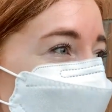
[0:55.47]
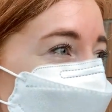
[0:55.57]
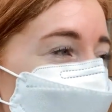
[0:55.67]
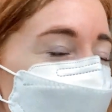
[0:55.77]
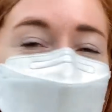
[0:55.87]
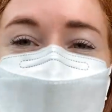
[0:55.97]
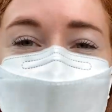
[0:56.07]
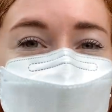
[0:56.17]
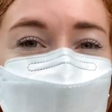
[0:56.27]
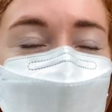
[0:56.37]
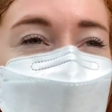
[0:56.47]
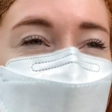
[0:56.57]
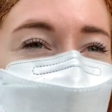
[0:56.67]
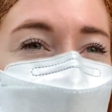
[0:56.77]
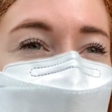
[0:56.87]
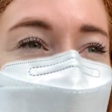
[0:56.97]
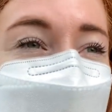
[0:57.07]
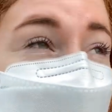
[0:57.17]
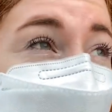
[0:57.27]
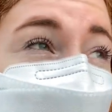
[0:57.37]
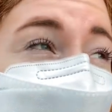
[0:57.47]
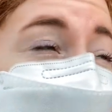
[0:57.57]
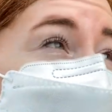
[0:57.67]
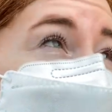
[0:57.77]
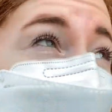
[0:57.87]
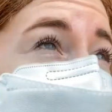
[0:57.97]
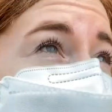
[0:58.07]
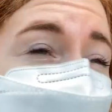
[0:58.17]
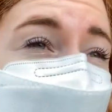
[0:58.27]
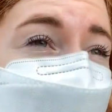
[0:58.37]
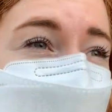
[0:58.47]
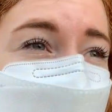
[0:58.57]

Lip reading: try and thread the needle. Hopefully it's beautiful. It looks beautiful out here in